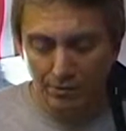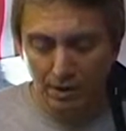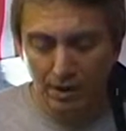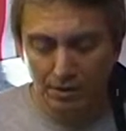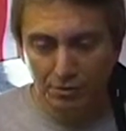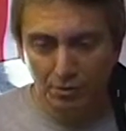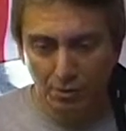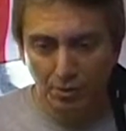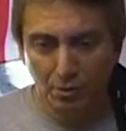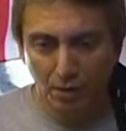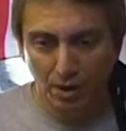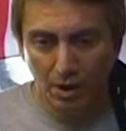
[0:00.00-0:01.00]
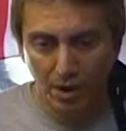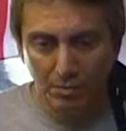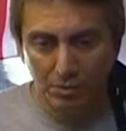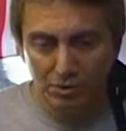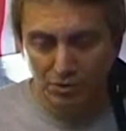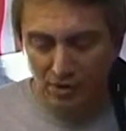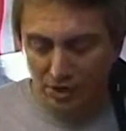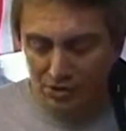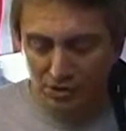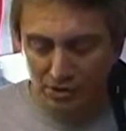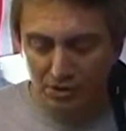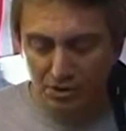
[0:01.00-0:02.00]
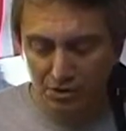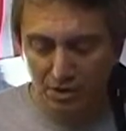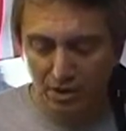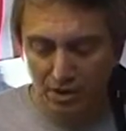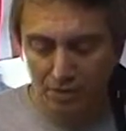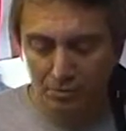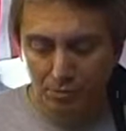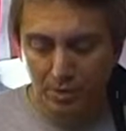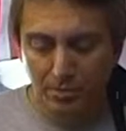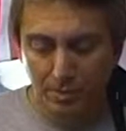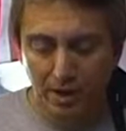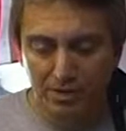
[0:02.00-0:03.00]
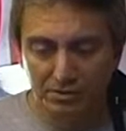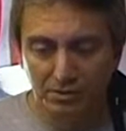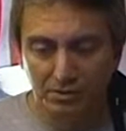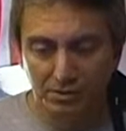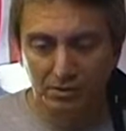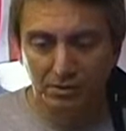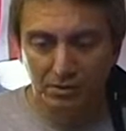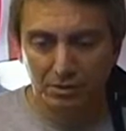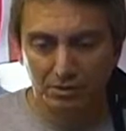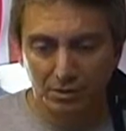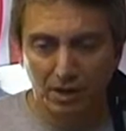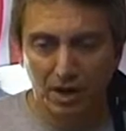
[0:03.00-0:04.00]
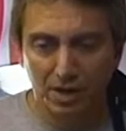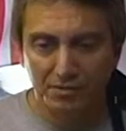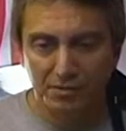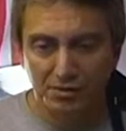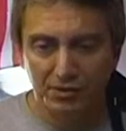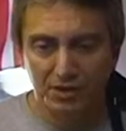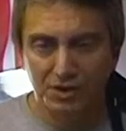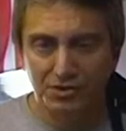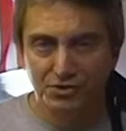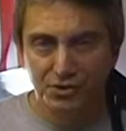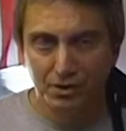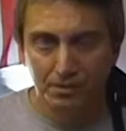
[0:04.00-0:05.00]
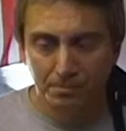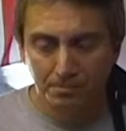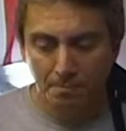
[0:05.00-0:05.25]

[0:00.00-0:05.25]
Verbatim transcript: find out the real why, but tragically, you cannot bring back the, the, the lives of the innocent.